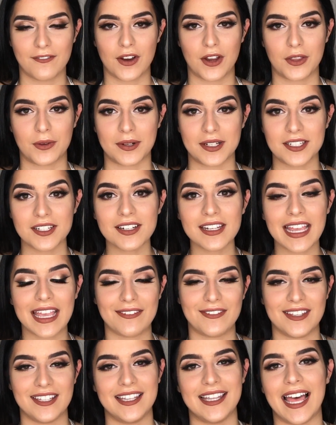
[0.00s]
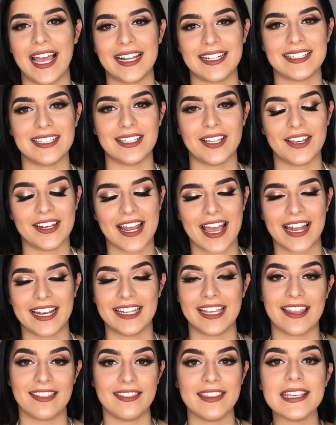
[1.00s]
further ado, if you'd like to learn how to
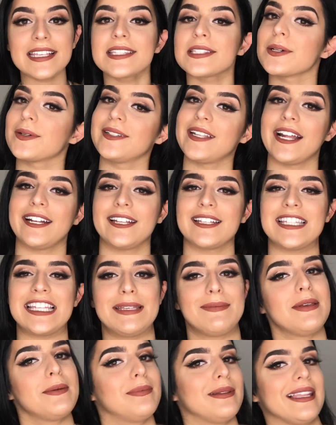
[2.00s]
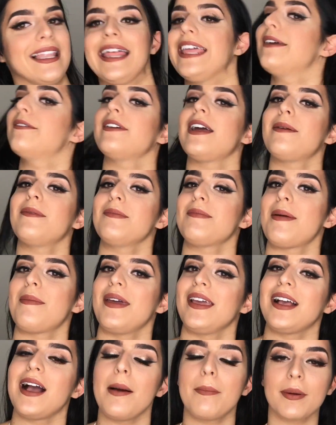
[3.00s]
get this or like to see me play around with my
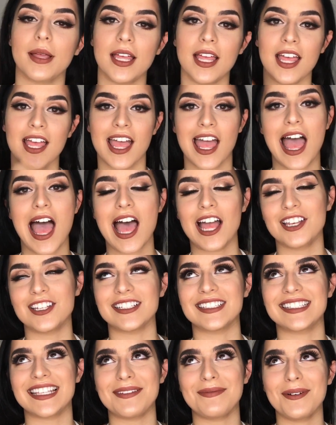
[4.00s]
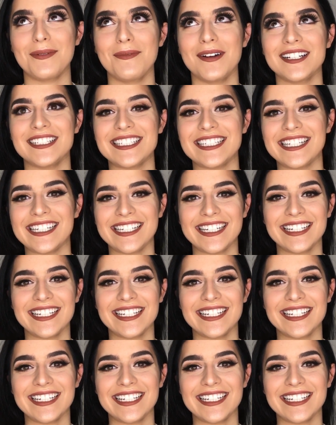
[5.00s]
makeup, just keep on watching.